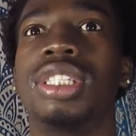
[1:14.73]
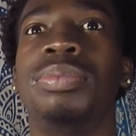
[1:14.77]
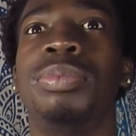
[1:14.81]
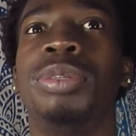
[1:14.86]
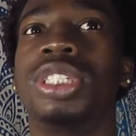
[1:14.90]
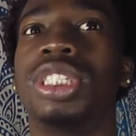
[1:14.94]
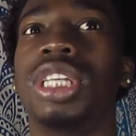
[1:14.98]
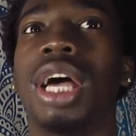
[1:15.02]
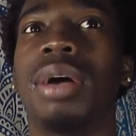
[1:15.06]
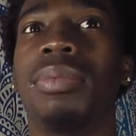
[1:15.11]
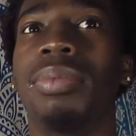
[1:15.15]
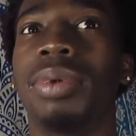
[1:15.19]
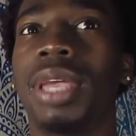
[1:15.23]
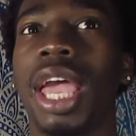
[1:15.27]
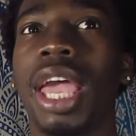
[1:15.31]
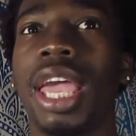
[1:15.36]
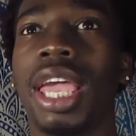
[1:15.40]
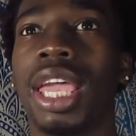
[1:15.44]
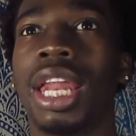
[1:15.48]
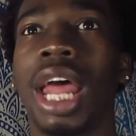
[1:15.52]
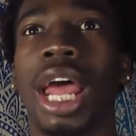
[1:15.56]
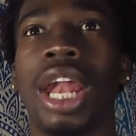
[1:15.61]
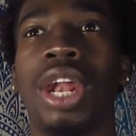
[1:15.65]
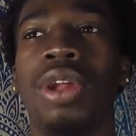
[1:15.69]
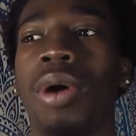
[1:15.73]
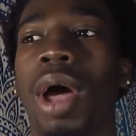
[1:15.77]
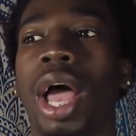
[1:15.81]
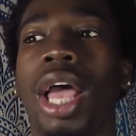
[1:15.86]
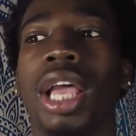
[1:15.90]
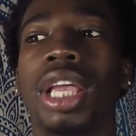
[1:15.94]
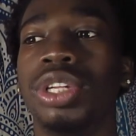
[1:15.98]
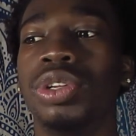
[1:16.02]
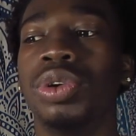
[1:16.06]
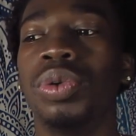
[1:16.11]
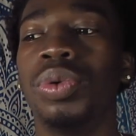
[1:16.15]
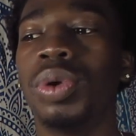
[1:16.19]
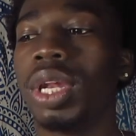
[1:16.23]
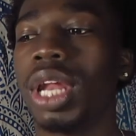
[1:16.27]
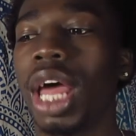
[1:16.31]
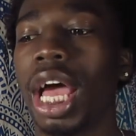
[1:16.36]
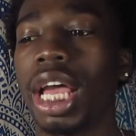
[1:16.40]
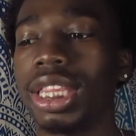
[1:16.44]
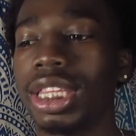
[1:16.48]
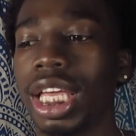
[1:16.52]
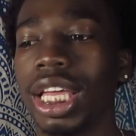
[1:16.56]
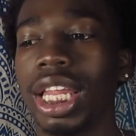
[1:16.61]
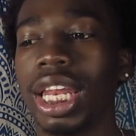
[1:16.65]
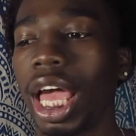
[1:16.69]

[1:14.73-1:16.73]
bitch, I'm gay and I know I can do it like that.